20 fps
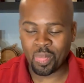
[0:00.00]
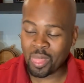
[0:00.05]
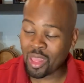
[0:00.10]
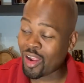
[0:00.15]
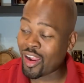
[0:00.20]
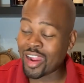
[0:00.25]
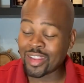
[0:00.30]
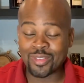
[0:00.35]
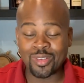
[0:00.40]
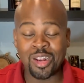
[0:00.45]
All
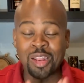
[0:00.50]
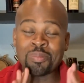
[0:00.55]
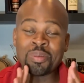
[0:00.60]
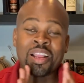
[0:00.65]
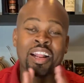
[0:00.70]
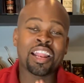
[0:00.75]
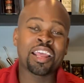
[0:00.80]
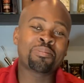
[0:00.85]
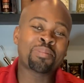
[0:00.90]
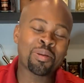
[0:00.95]
right, so let me
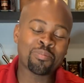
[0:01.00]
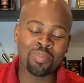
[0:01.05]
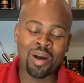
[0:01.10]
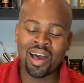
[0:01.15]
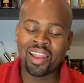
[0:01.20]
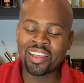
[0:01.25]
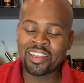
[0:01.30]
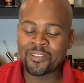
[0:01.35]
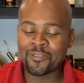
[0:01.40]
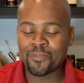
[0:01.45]
clear my
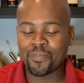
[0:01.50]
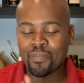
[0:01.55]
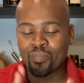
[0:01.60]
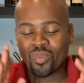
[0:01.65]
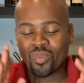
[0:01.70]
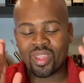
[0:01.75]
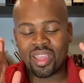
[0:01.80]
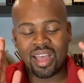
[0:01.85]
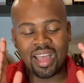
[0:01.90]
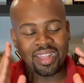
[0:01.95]
palate
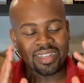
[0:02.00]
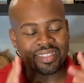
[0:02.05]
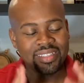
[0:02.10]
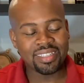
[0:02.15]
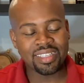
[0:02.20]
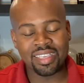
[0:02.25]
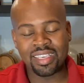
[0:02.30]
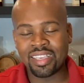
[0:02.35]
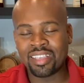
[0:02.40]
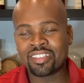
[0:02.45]
and
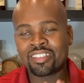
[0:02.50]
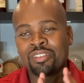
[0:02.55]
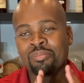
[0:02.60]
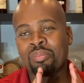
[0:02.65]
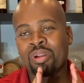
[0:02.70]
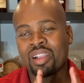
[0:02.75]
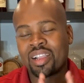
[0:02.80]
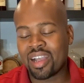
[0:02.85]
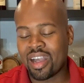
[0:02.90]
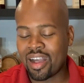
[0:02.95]
taste the
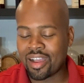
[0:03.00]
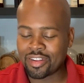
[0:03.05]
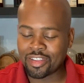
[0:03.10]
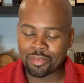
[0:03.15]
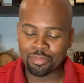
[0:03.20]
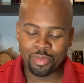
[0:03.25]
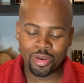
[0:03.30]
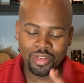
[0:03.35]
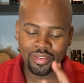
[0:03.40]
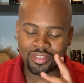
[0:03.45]
Bacardi,
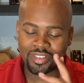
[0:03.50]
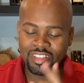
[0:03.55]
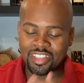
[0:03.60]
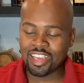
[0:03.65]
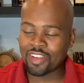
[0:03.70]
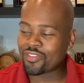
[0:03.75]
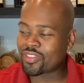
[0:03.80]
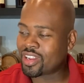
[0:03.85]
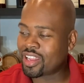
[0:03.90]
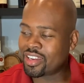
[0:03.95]
but
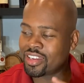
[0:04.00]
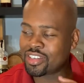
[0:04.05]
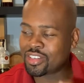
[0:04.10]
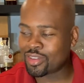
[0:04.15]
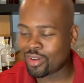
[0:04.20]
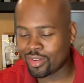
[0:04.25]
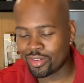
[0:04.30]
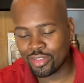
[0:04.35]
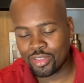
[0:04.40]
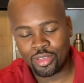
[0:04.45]
definitely
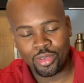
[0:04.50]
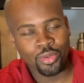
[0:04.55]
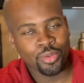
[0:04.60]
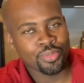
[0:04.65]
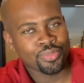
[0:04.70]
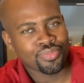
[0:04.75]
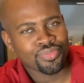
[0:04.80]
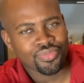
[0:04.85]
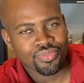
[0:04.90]
DonQ